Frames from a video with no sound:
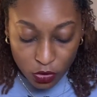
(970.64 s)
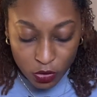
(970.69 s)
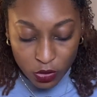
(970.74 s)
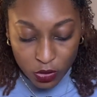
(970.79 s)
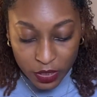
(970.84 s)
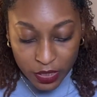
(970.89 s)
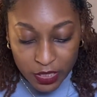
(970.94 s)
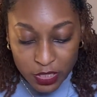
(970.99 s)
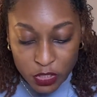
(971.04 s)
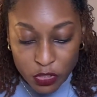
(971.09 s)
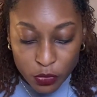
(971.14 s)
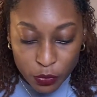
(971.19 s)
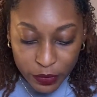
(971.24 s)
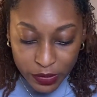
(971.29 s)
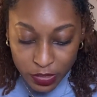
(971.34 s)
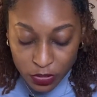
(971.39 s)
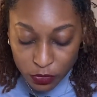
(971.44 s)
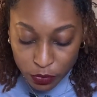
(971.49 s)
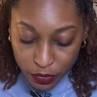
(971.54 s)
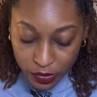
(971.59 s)
It's
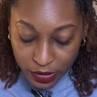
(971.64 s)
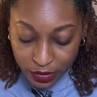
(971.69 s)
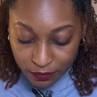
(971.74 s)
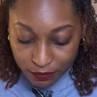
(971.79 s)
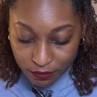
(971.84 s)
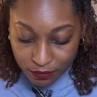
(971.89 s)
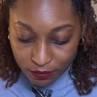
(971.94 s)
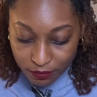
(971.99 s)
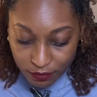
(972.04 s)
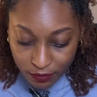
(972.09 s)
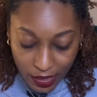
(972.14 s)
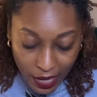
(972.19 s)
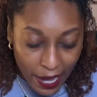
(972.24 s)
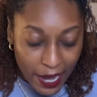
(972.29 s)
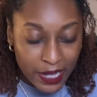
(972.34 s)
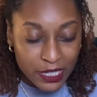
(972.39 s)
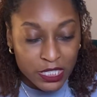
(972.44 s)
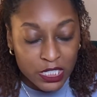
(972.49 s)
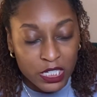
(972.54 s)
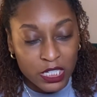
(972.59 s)
2020. I
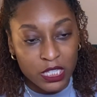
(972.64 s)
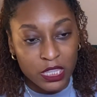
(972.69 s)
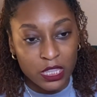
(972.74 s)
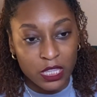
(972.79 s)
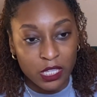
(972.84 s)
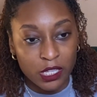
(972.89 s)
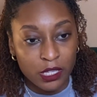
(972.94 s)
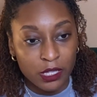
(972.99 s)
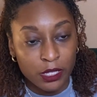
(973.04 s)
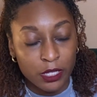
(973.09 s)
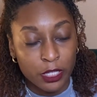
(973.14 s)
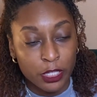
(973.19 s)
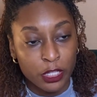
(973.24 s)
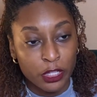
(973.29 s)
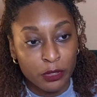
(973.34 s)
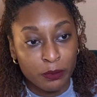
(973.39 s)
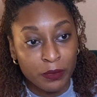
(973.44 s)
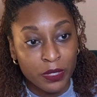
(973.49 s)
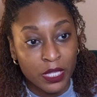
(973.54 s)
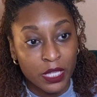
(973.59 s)
took
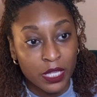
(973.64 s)
them.